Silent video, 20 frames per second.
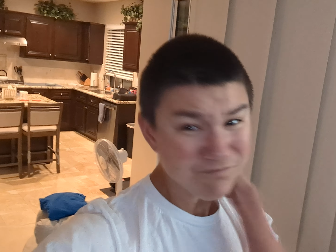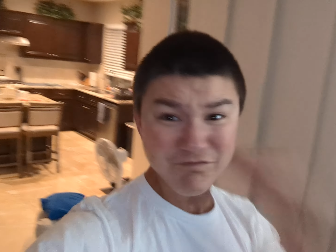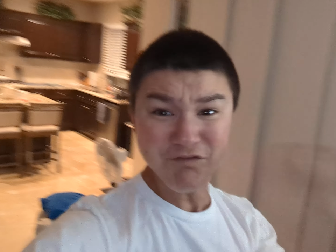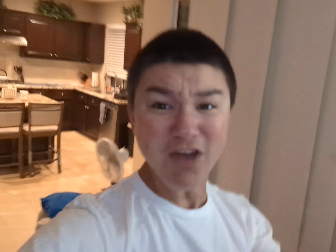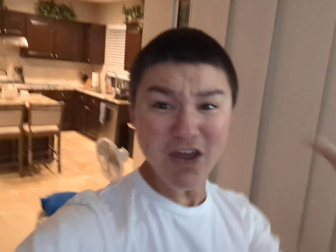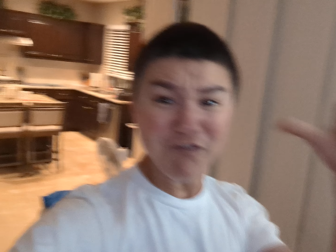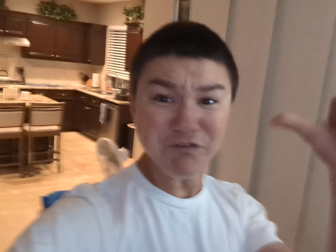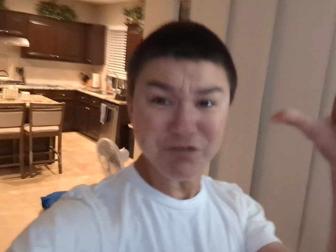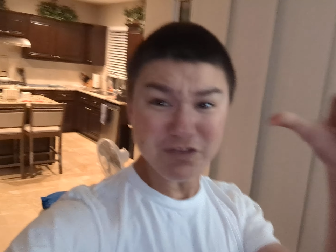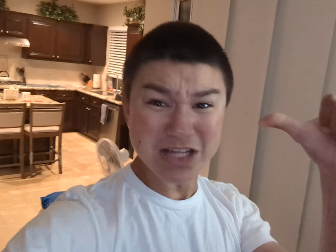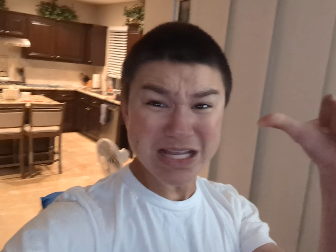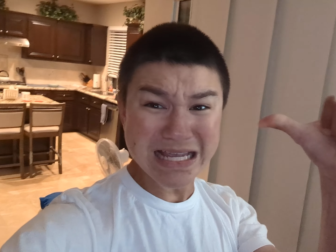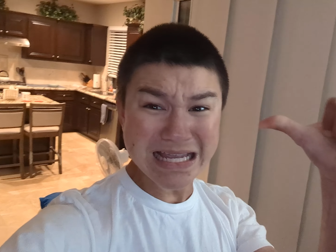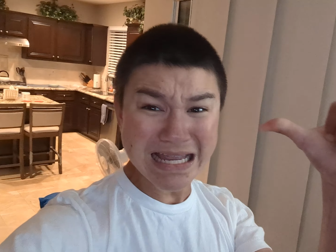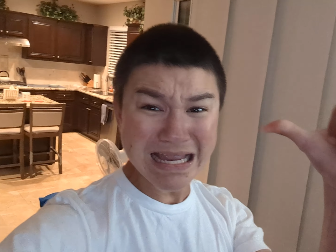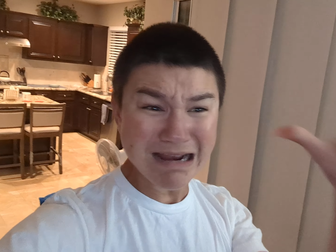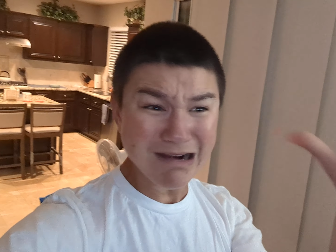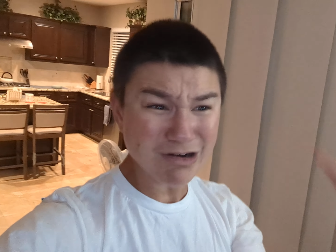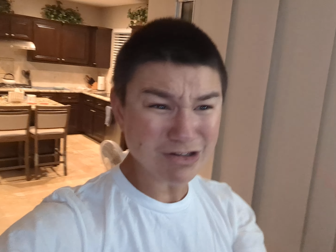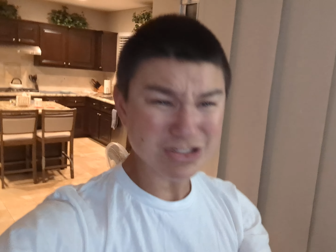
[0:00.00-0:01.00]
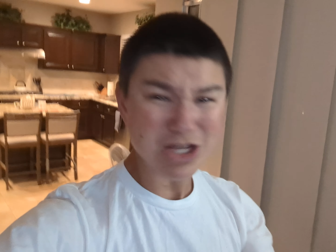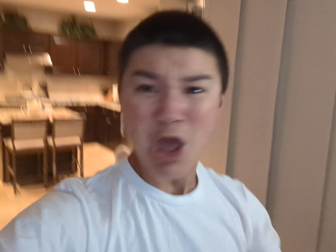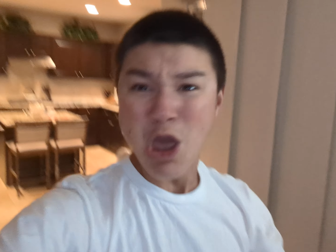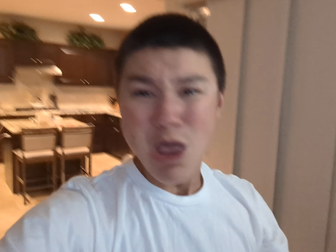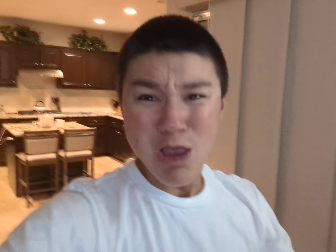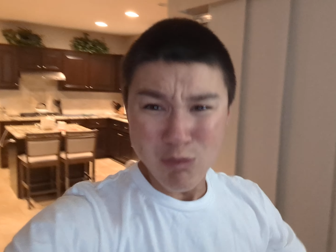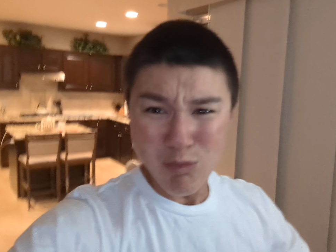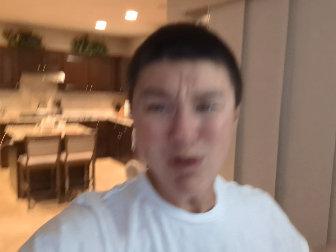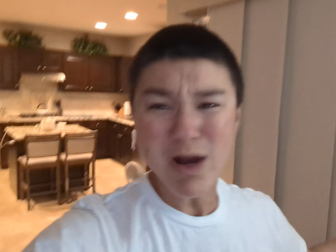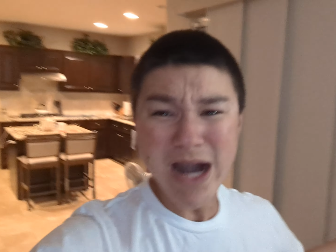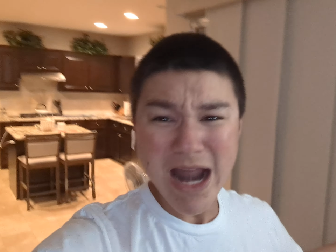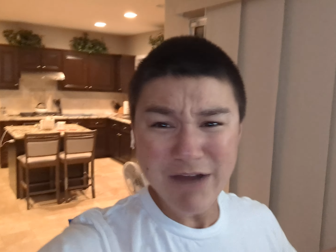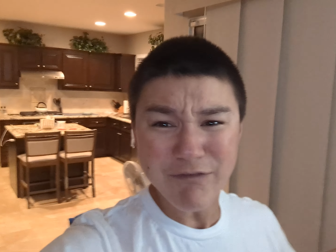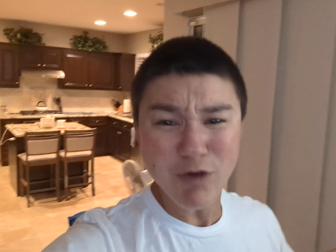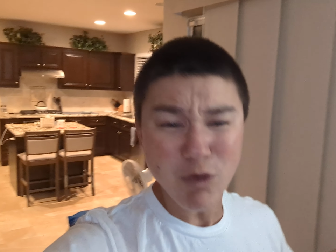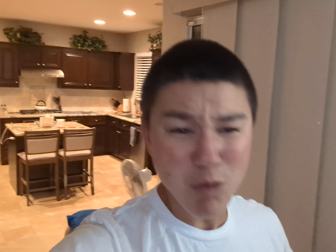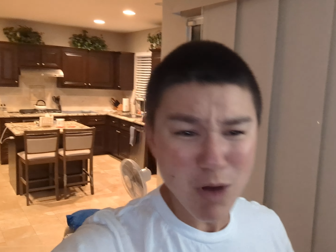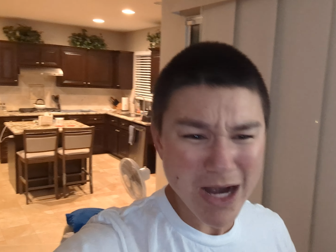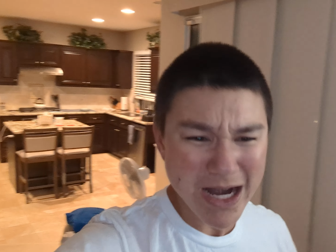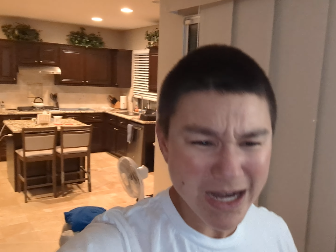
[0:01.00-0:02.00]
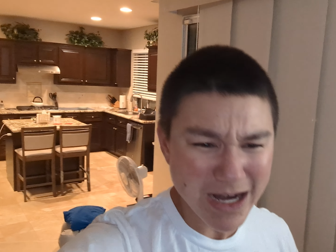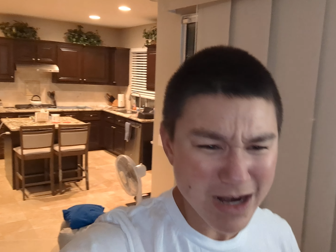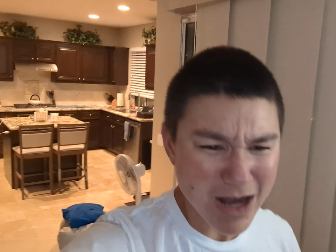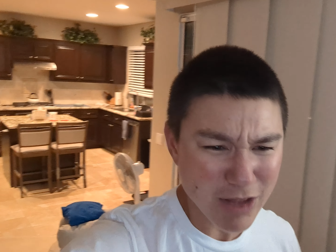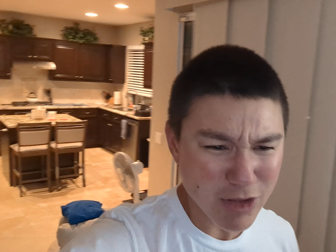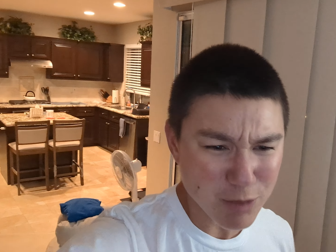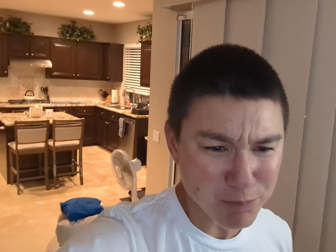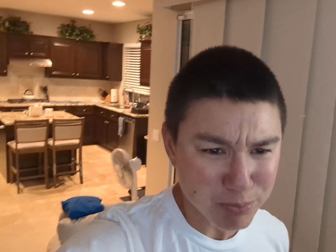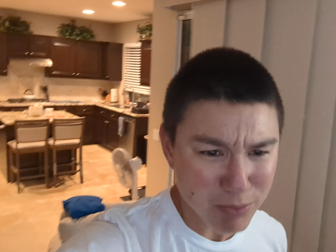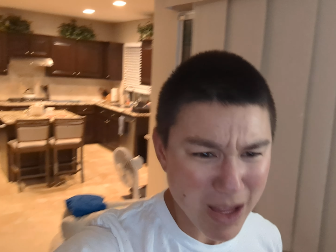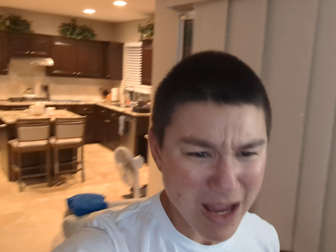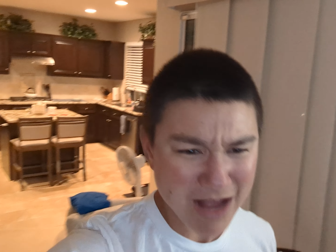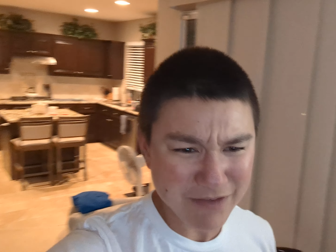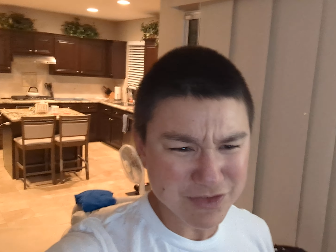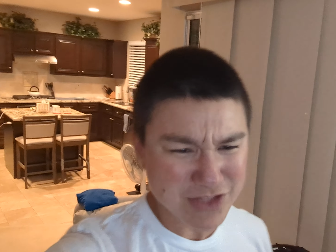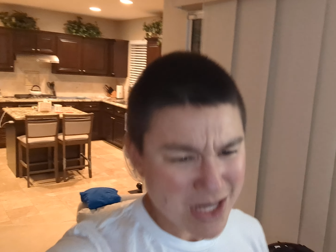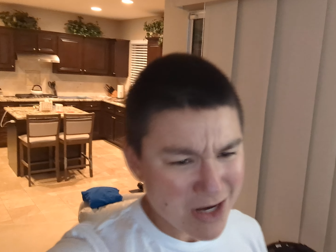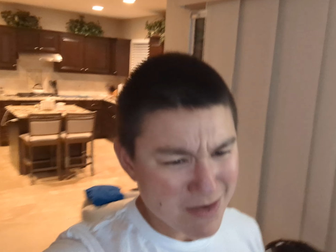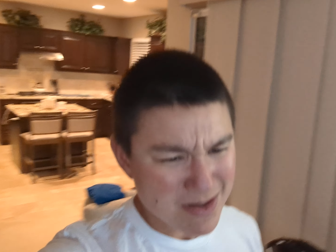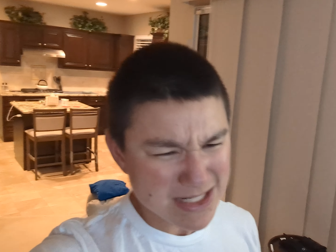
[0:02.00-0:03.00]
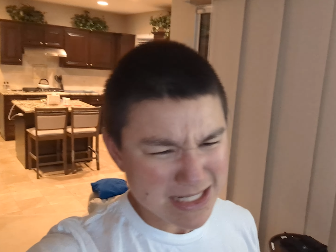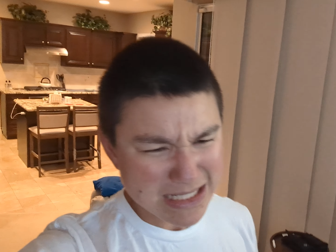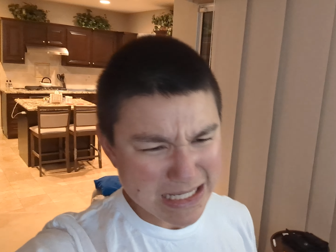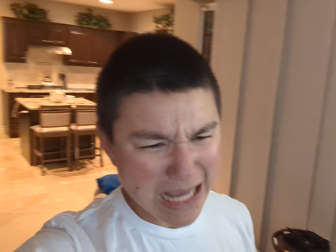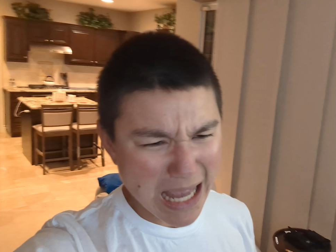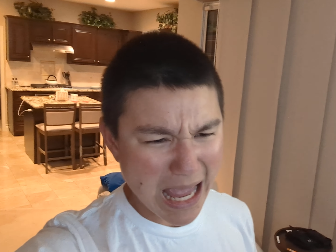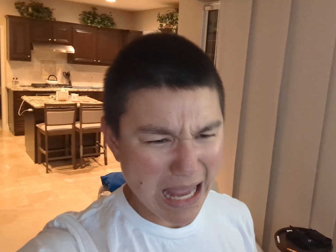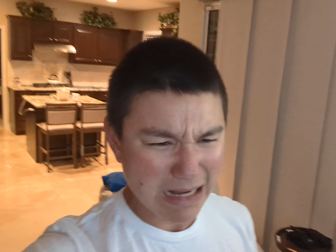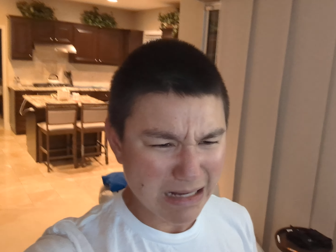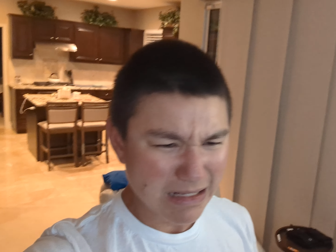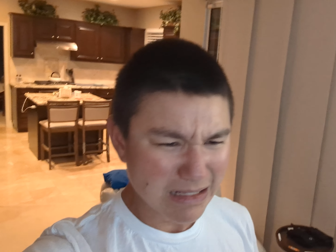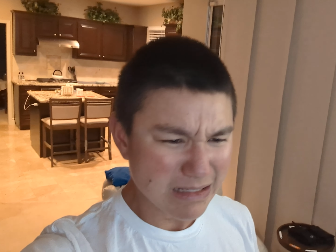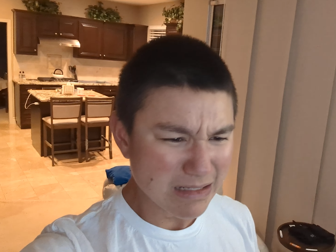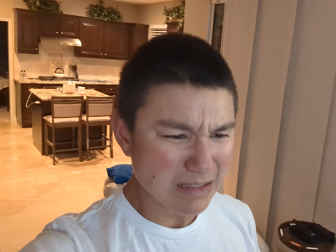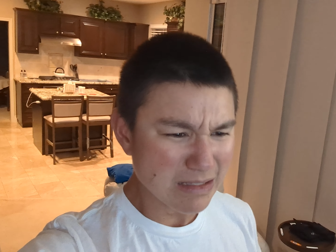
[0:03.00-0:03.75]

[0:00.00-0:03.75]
50 years. We're never winning another playoff series again.